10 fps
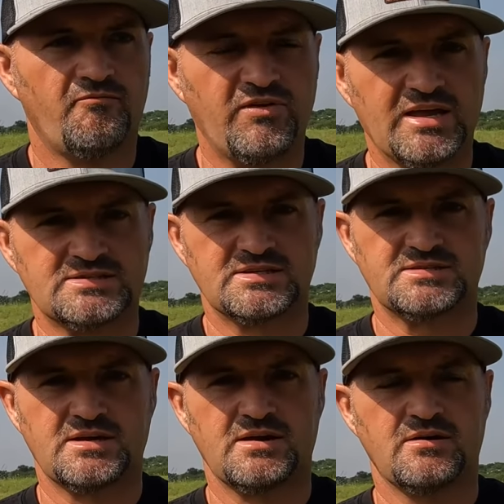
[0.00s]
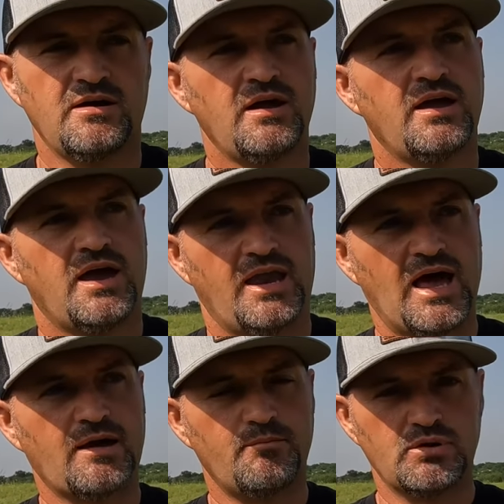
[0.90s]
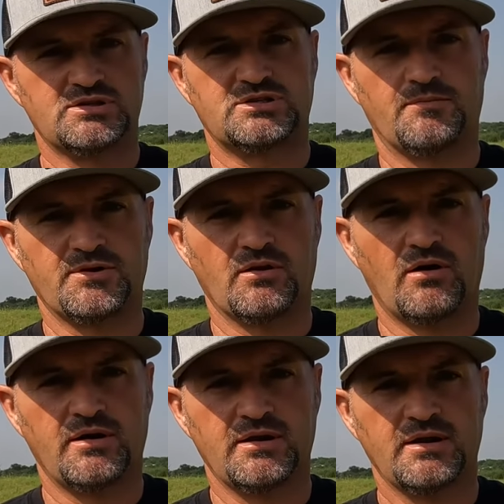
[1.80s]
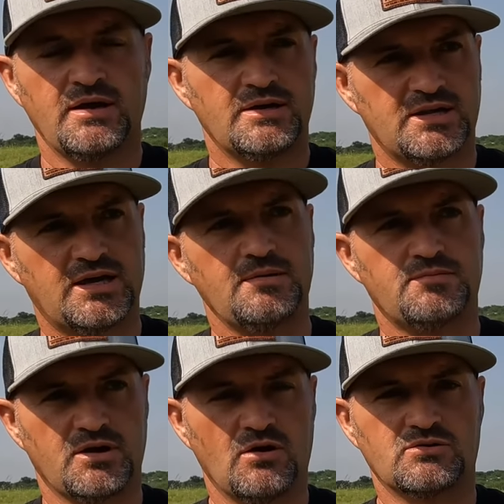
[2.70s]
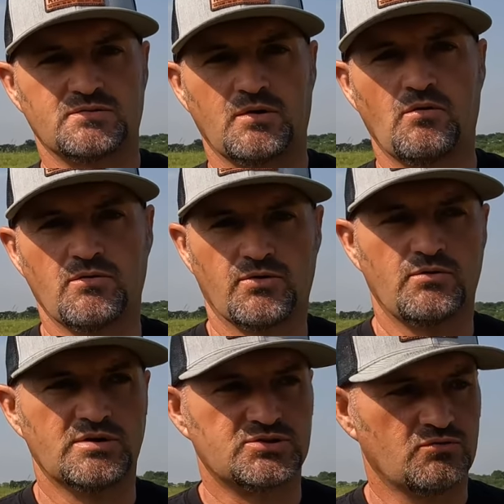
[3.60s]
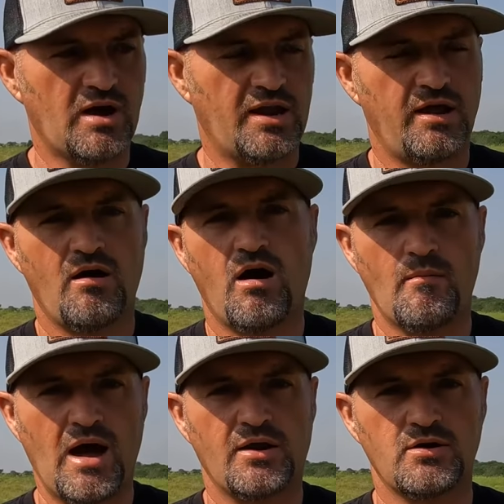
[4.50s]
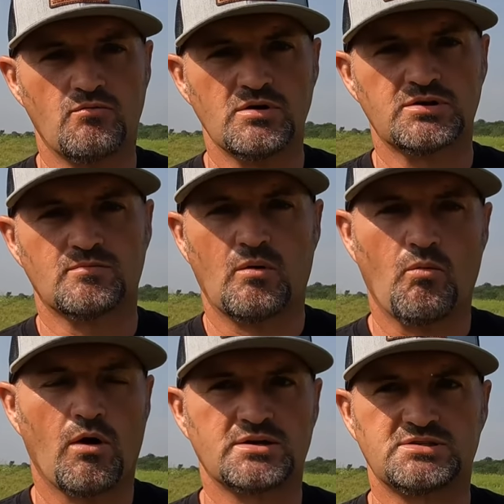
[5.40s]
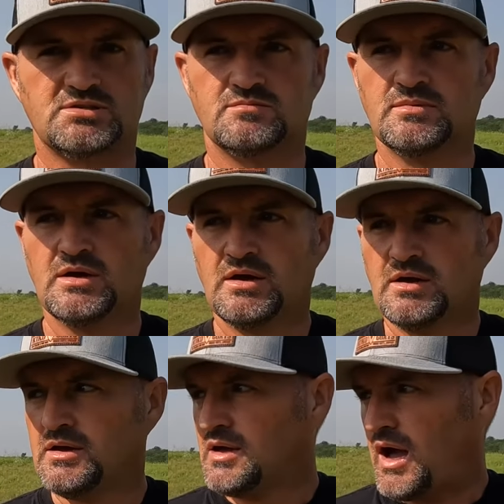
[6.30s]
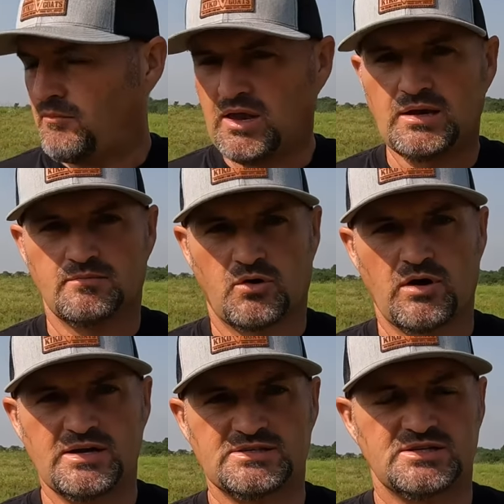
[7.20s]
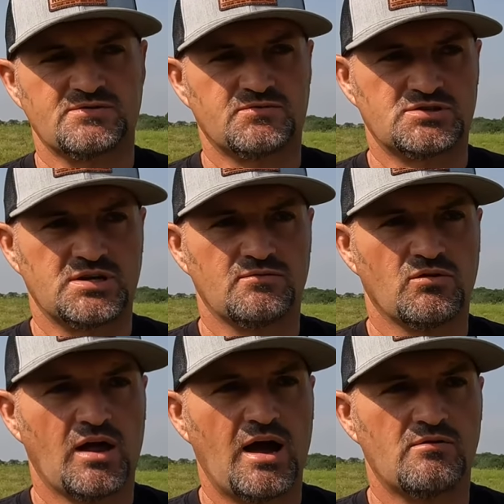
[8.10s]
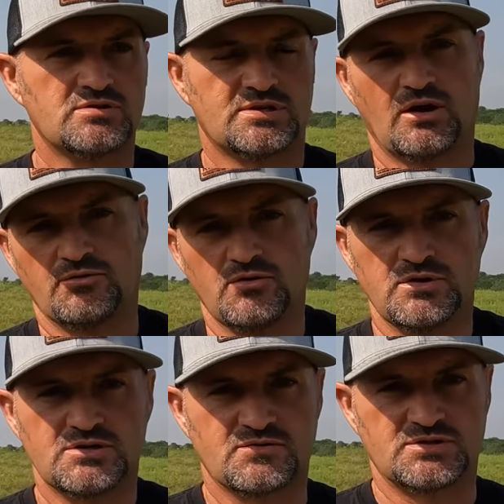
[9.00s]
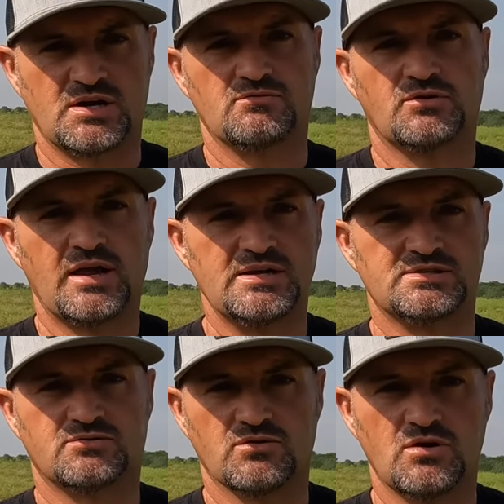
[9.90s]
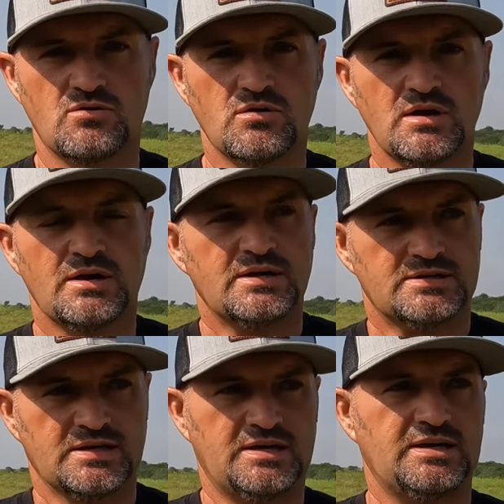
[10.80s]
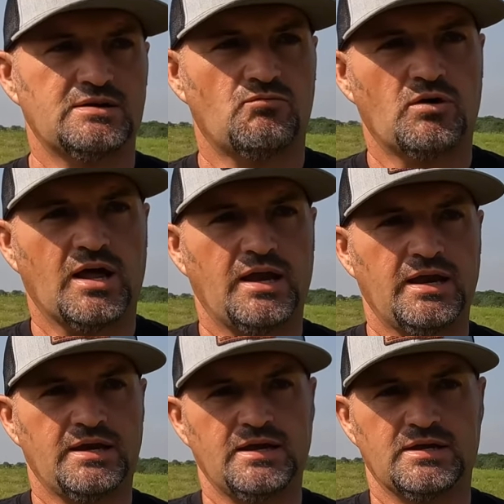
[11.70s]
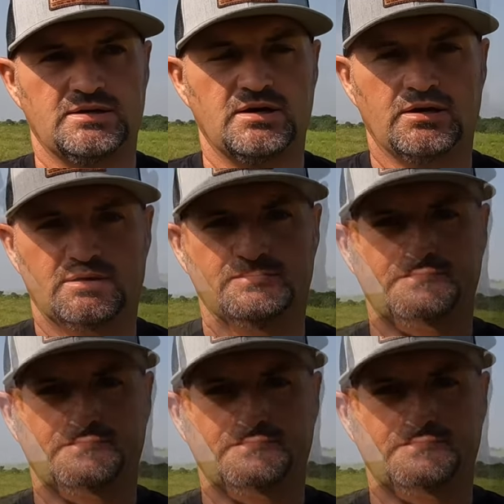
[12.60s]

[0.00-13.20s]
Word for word: fence that's there and I can put something on it to keep the goats from going through it. So right now I'm out here with them, I'm watching them. I'm letting them graze this for several hours and I'll do this for several days in a row to get what I need to get done.